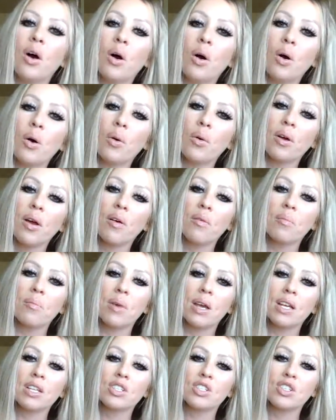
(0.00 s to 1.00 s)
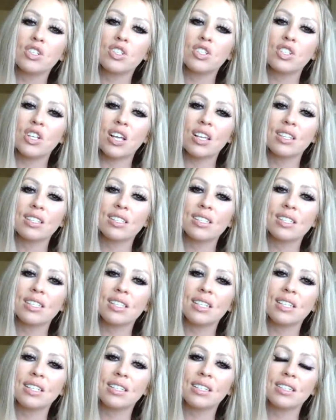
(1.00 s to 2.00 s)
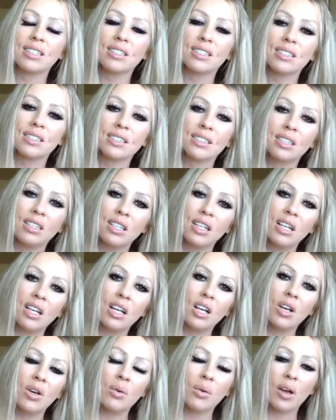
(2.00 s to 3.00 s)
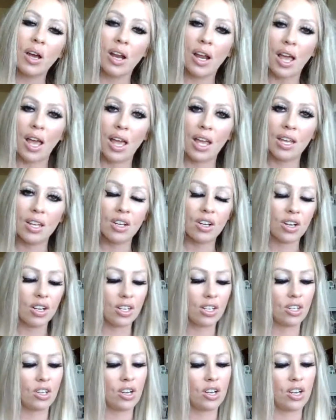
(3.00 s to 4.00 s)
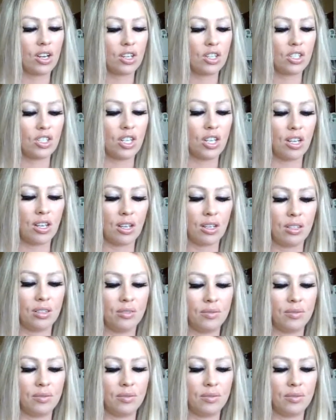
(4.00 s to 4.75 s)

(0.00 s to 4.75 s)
Oh, we have Major Jealousy. We got a hater in your energy.